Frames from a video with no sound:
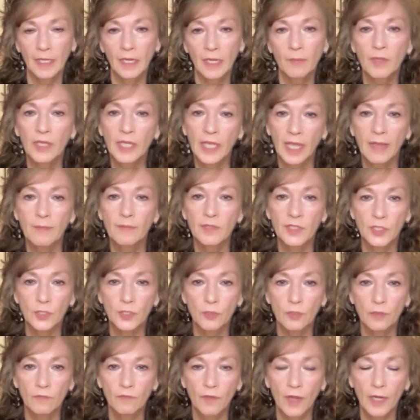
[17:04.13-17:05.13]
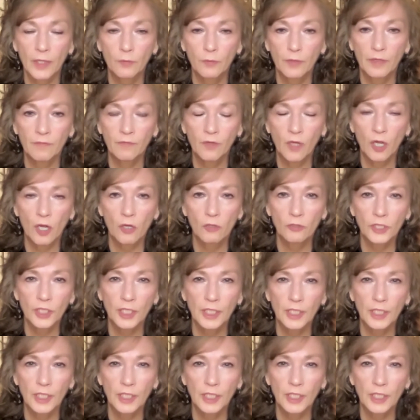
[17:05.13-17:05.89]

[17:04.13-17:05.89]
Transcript: I became a certified grief coach,